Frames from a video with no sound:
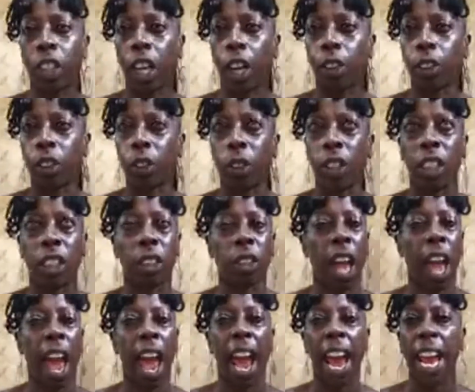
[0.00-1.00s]
so he's
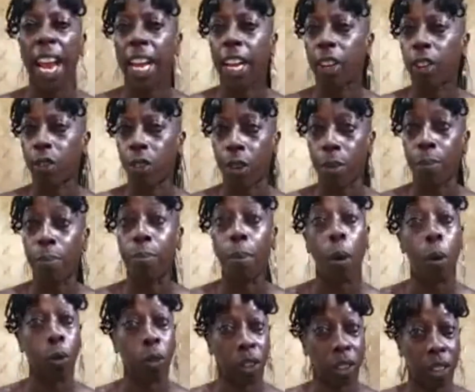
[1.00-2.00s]
angry
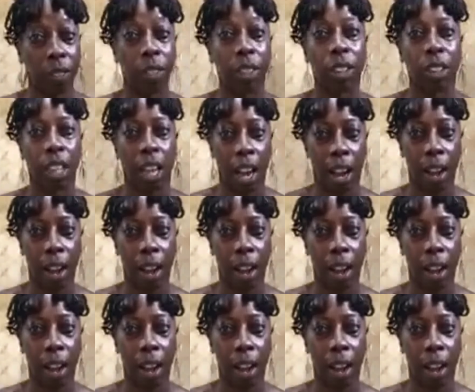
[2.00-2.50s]
most of the time.